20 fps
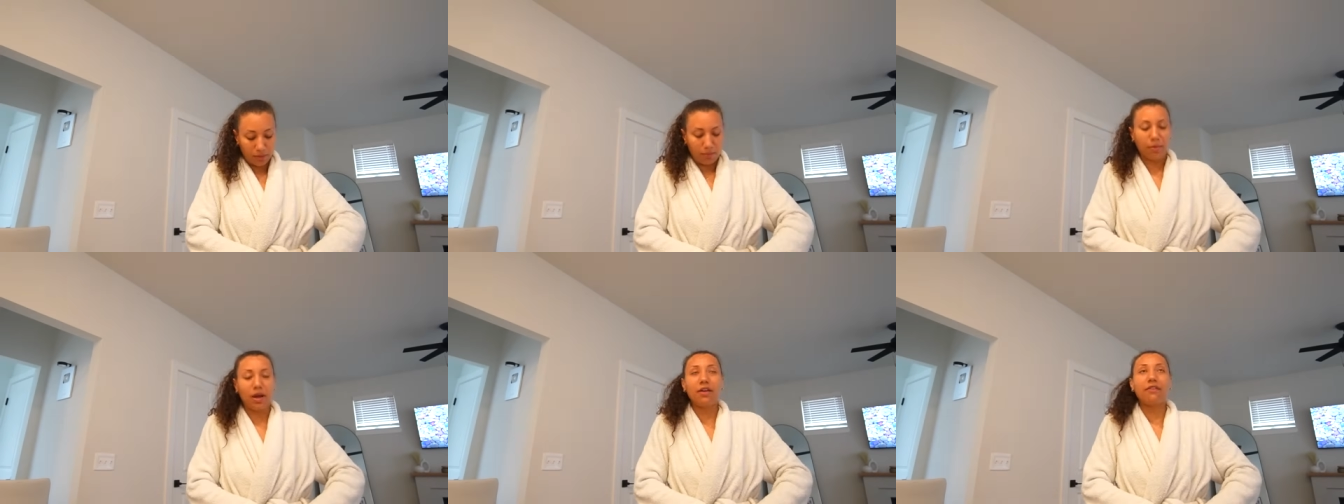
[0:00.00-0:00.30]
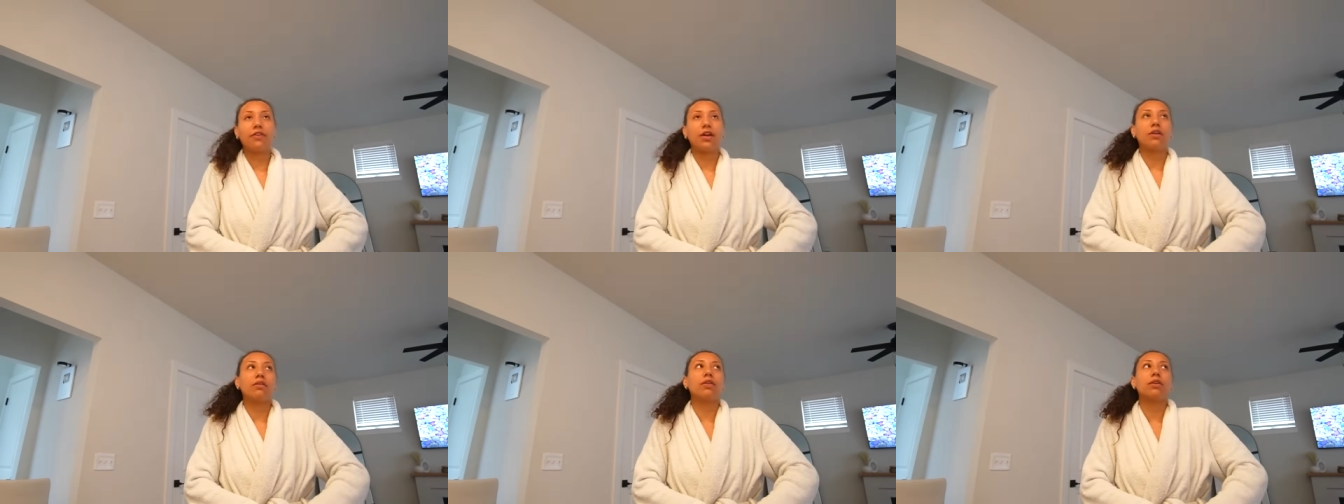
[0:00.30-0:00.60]
My
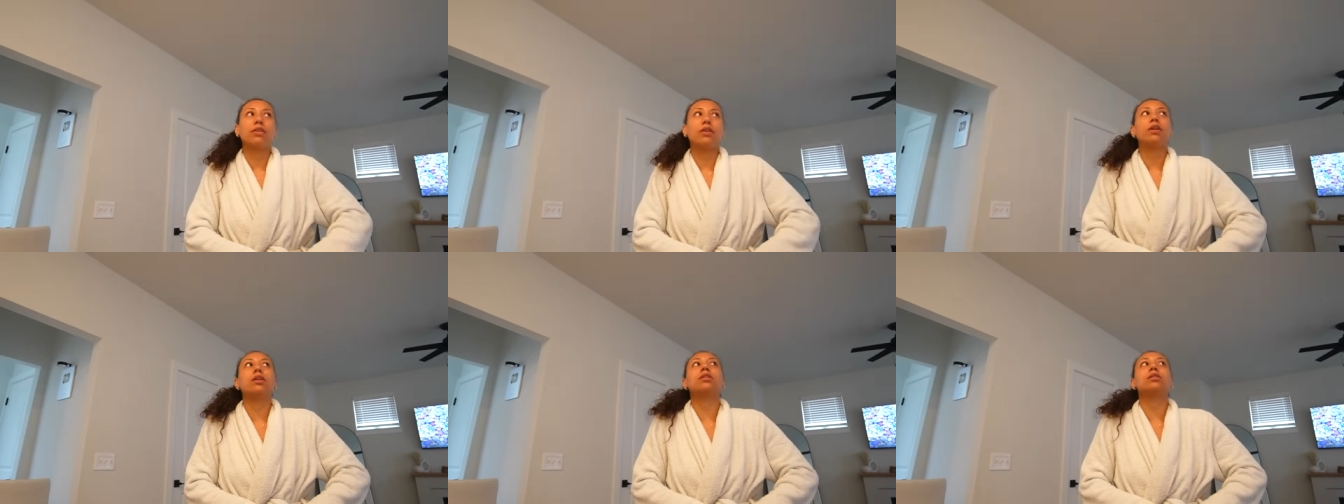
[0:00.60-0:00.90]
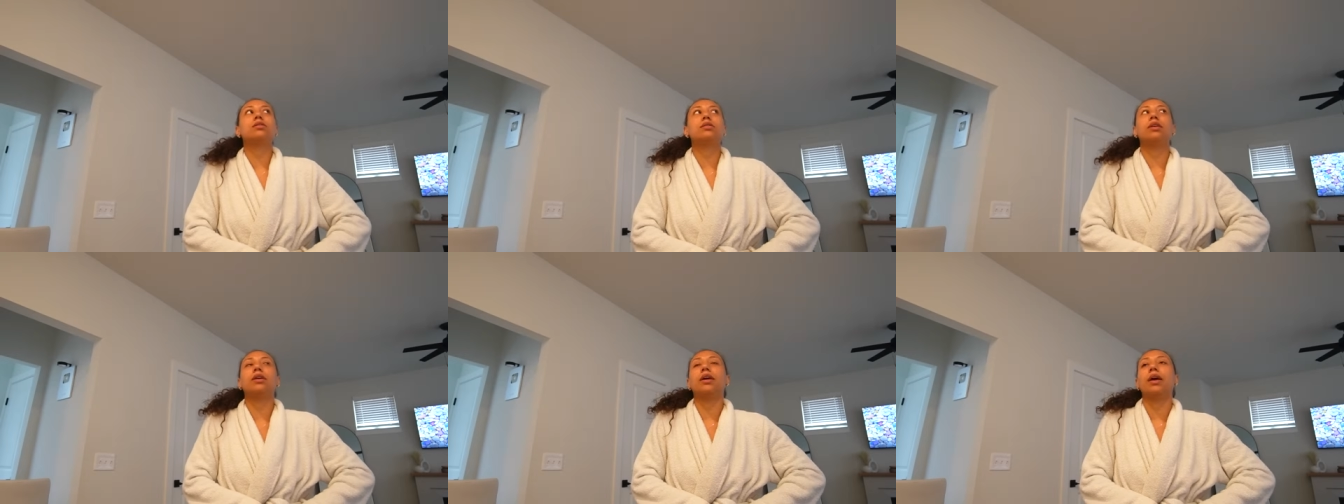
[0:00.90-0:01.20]
favorite
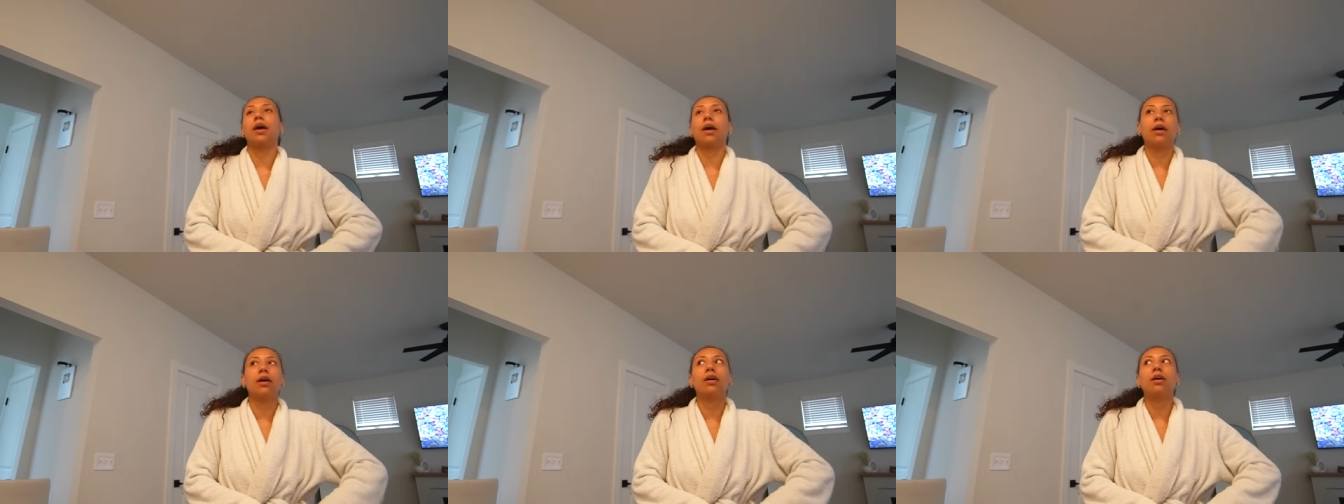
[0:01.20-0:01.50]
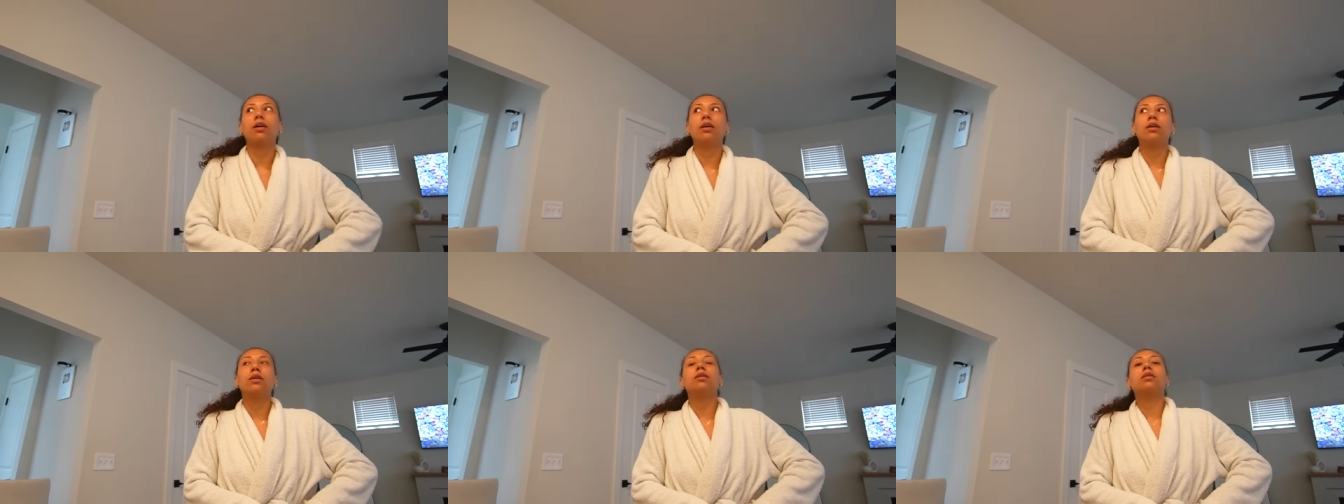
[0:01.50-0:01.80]
things to get
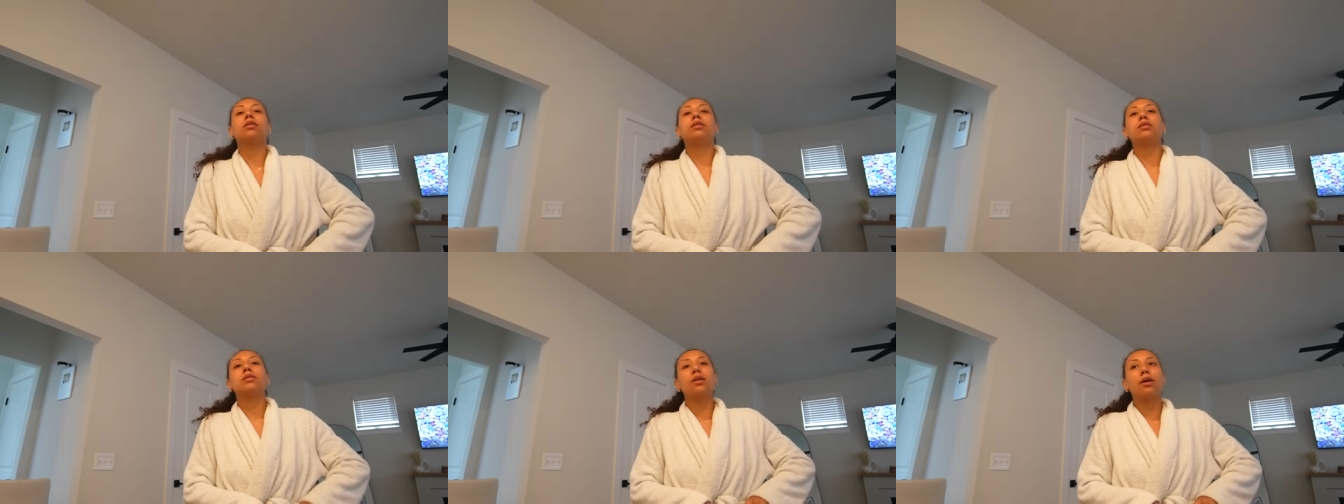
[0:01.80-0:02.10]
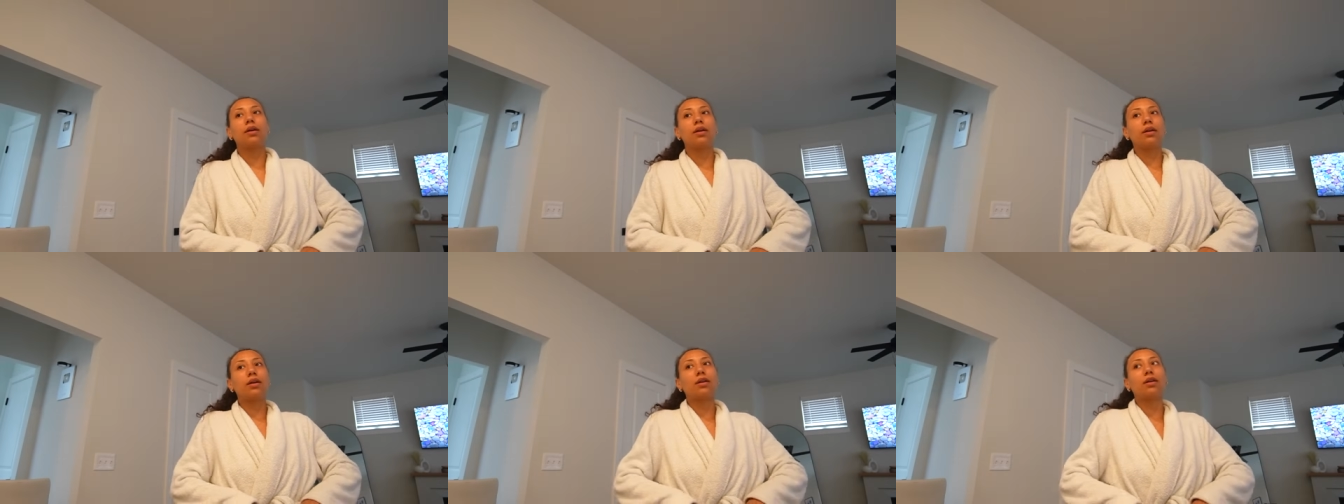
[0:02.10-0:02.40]
is
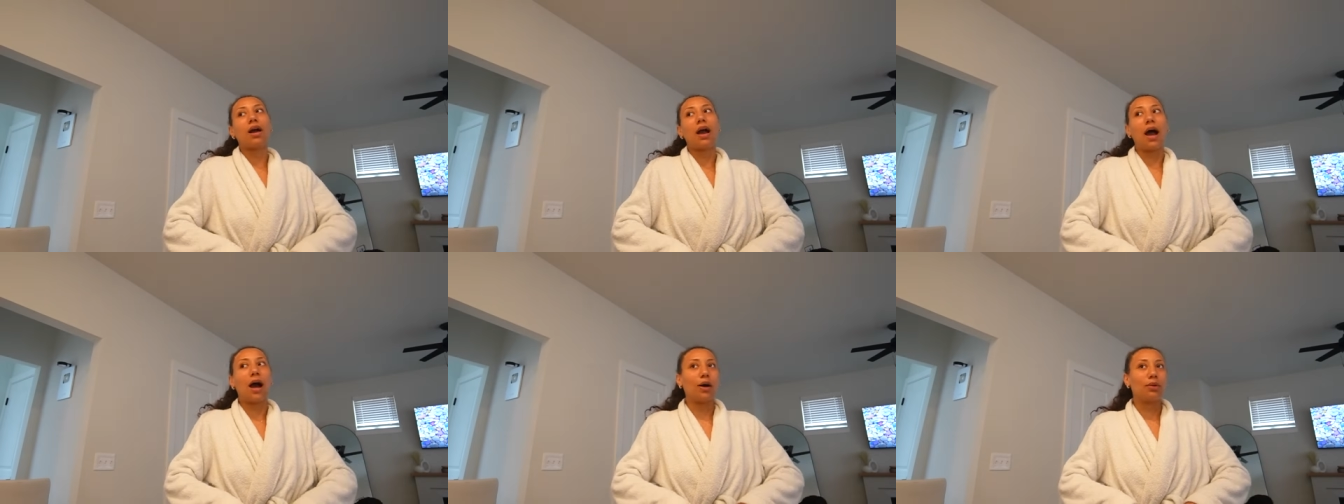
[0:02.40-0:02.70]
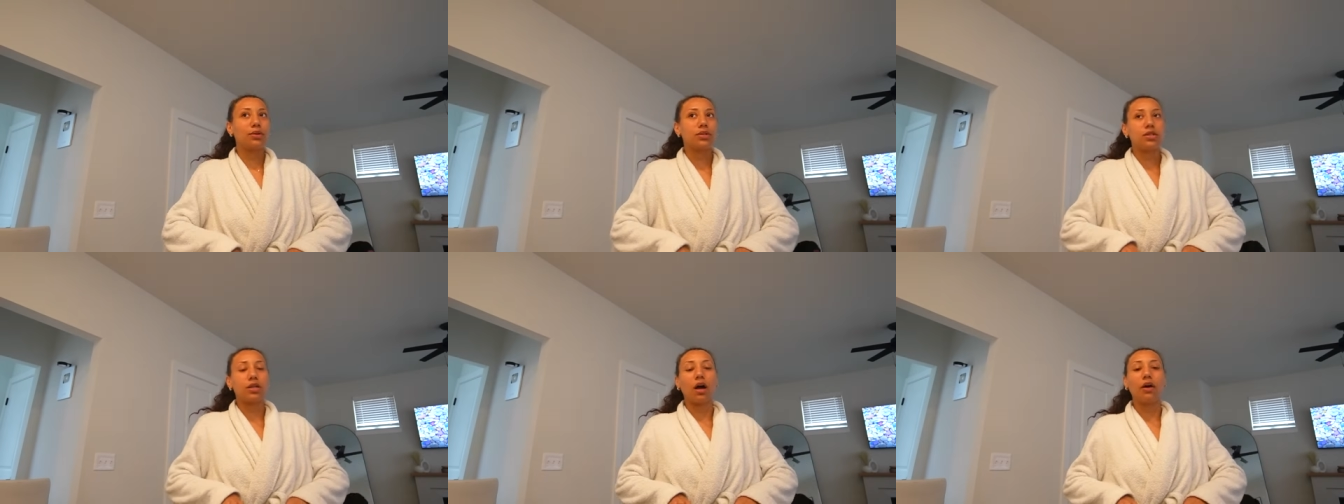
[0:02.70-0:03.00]
like
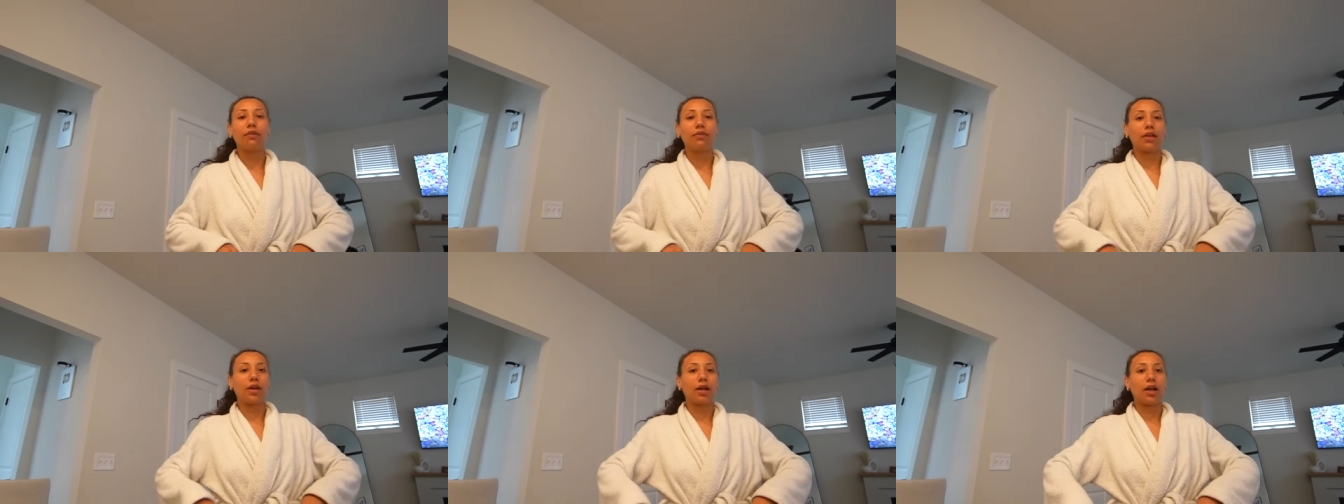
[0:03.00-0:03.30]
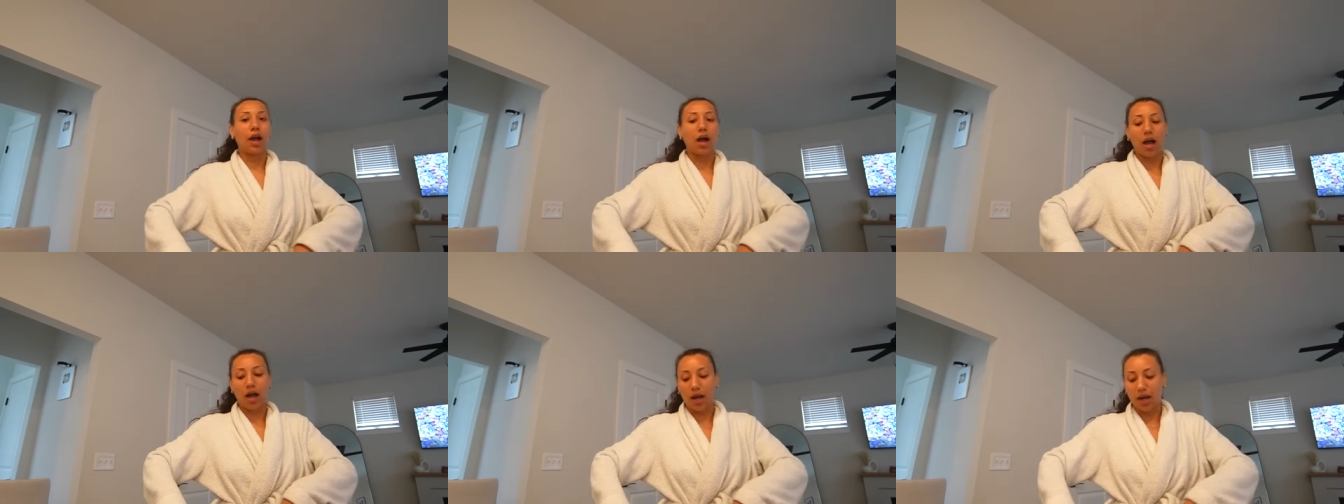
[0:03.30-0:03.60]
house stuff.
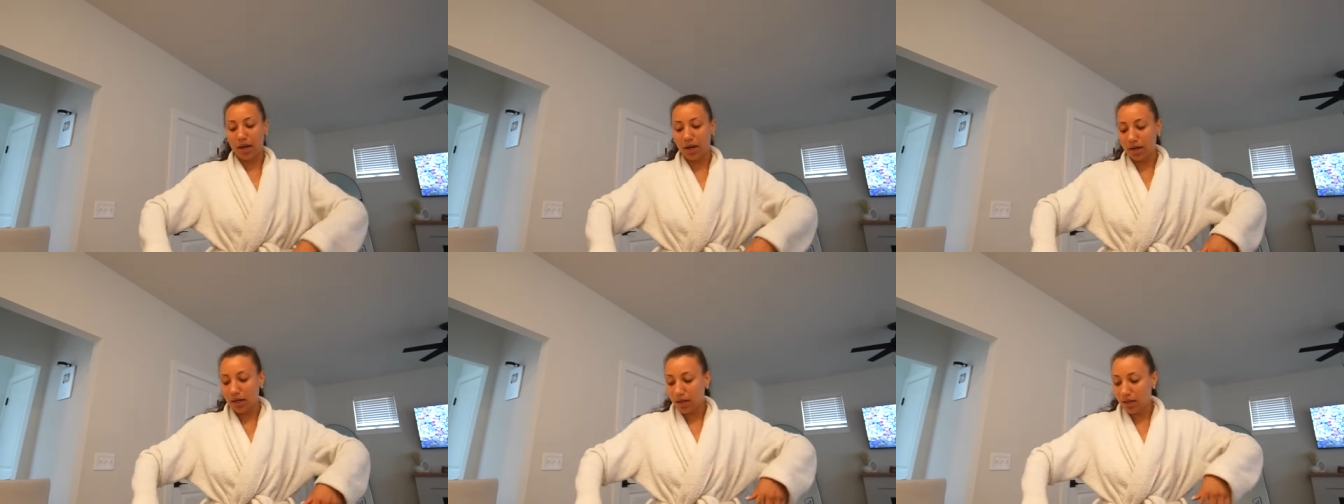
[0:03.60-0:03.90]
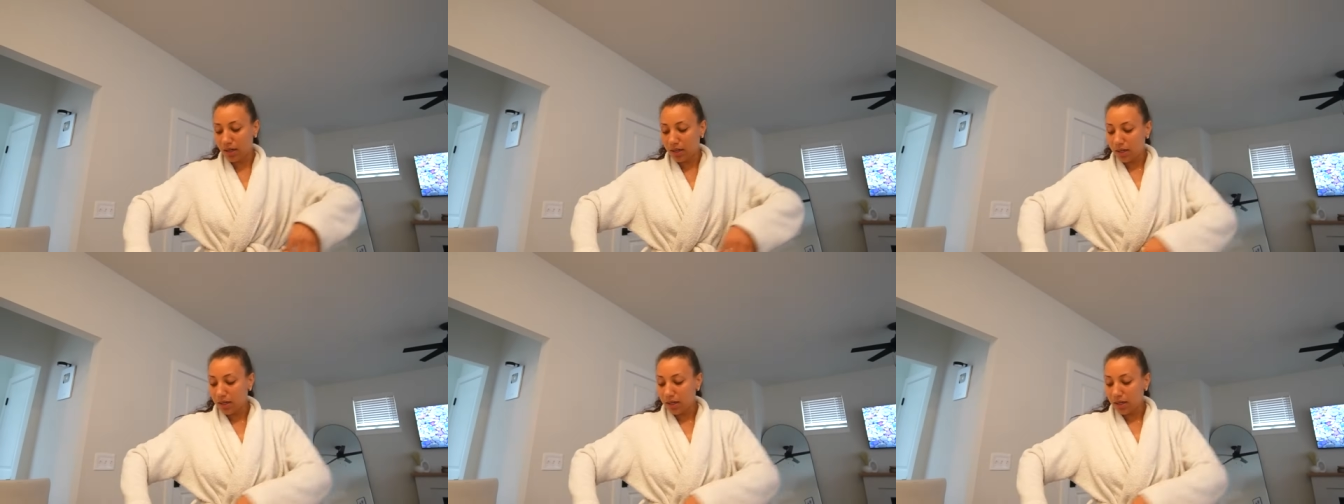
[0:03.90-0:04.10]
Like, I'd